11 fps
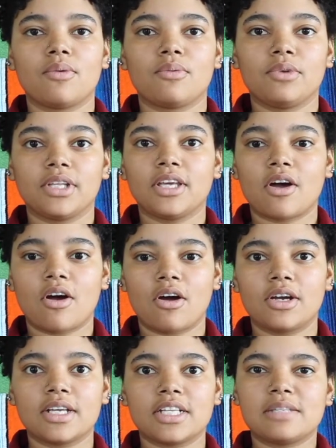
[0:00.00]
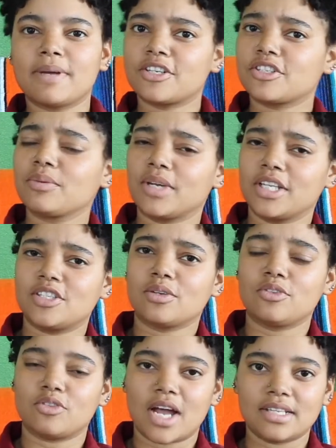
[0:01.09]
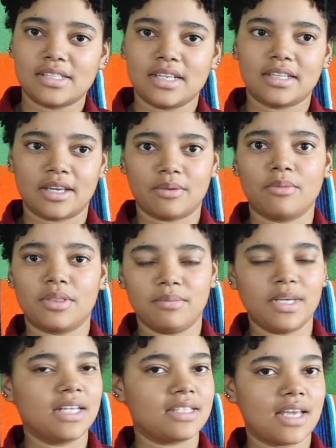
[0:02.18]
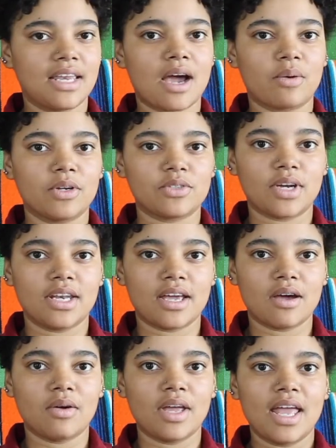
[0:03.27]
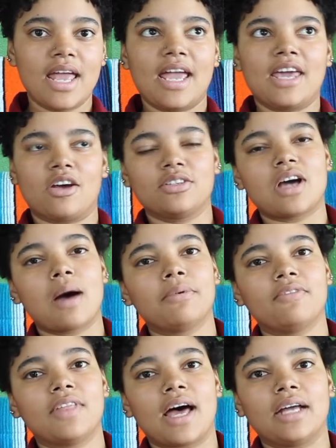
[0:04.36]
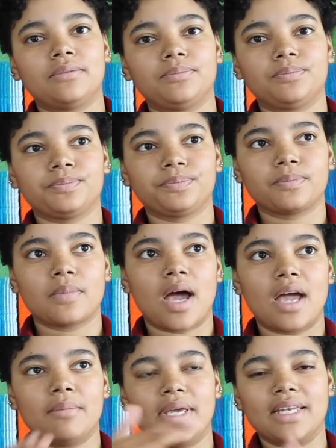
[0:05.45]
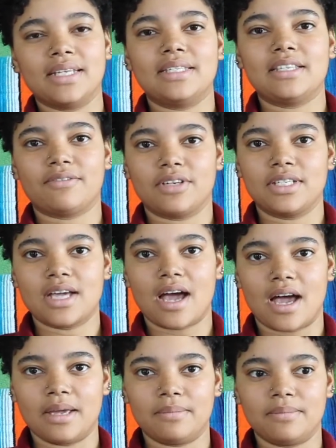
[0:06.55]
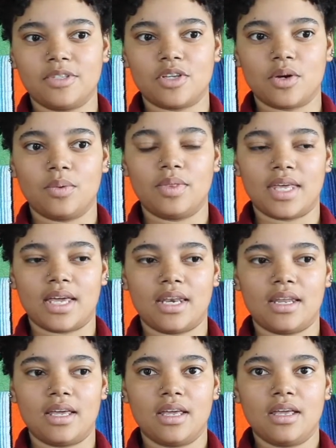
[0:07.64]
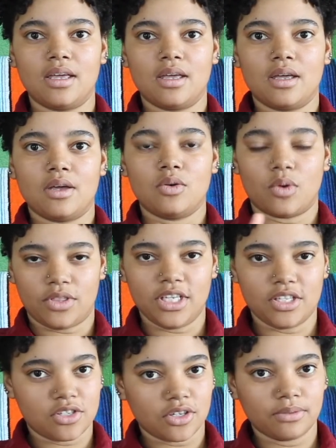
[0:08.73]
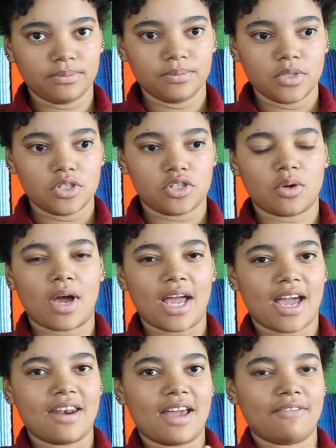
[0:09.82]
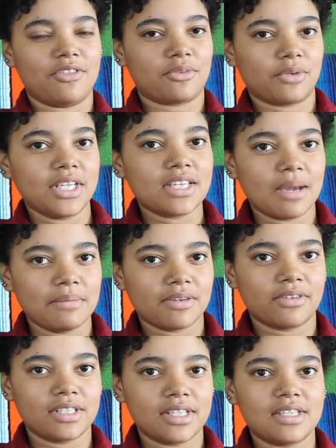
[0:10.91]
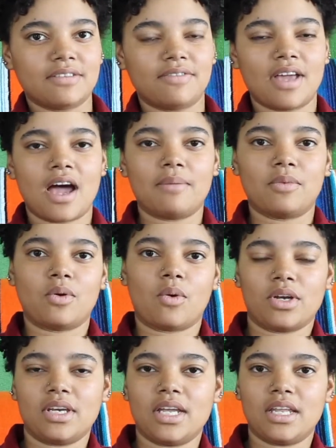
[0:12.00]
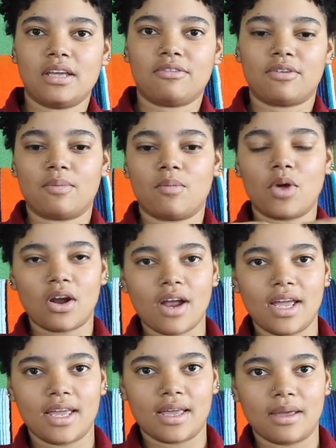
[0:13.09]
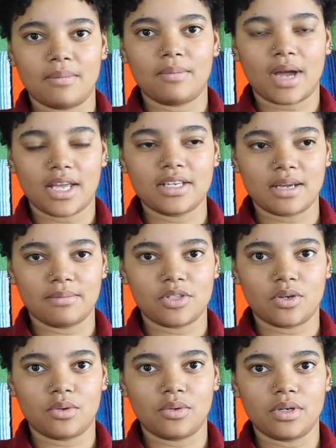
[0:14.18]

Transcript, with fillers: really hard, especially when it's so drastic. Like with me, it's eight hours right now. And on top of that, I'm in a different time zone than Northeastern. So I kind of have three time differences if I'm coordinating from where I am, my time zone,